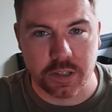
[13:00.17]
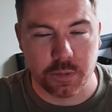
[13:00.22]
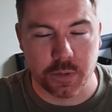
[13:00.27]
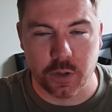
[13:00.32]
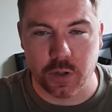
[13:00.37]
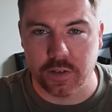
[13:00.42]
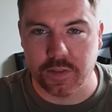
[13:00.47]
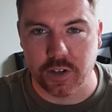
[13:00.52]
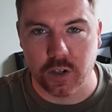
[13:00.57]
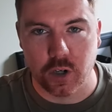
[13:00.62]
We
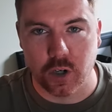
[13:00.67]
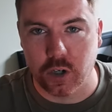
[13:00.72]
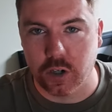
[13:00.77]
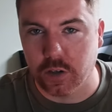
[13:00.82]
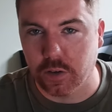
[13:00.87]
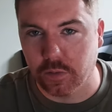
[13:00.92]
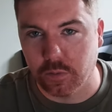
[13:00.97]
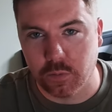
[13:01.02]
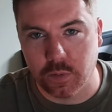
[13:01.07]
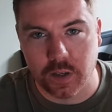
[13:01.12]
don't even
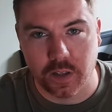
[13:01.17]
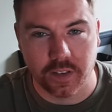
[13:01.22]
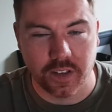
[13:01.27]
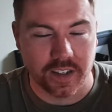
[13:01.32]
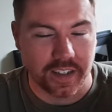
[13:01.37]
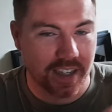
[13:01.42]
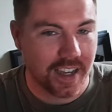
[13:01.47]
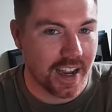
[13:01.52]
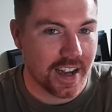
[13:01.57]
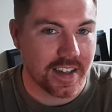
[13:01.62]
know what the
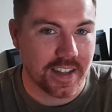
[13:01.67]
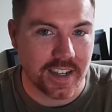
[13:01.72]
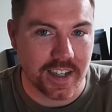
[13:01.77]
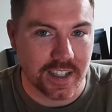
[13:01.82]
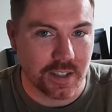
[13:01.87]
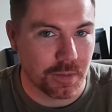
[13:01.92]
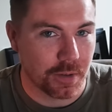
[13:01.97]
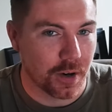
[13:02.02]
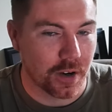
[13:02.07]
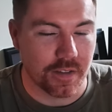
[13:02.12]
kit
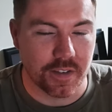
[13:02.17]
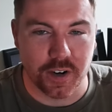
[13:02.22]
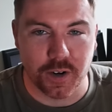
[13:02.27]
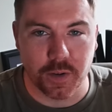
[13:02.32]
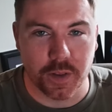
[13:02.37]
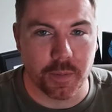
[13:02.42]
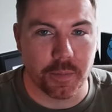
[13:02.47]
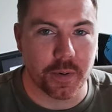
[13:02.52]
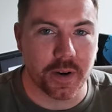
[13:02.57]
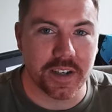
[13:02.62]
is. We don't even know
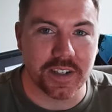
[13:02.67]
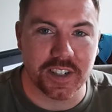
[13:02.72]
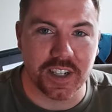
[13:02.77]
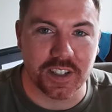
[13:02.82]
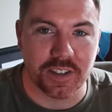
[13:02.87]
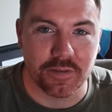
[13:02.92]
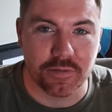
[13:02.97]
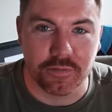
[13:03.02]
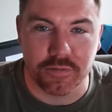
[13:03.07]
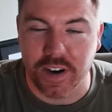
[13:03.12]
what the
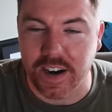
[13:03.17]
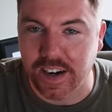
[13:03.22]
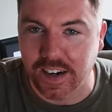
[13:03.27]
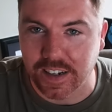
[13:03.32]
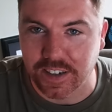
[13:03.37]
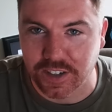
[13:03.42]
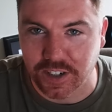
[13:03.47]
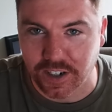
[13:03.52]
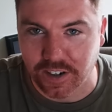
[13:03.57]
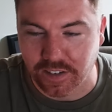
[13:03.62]
pre-season
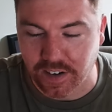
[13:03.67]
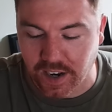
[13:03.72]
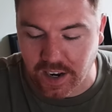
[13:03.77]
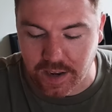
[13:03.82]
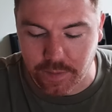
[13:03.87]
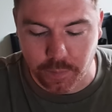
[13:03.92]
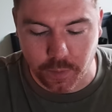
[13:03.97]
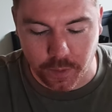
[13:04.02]
friendlies are, right?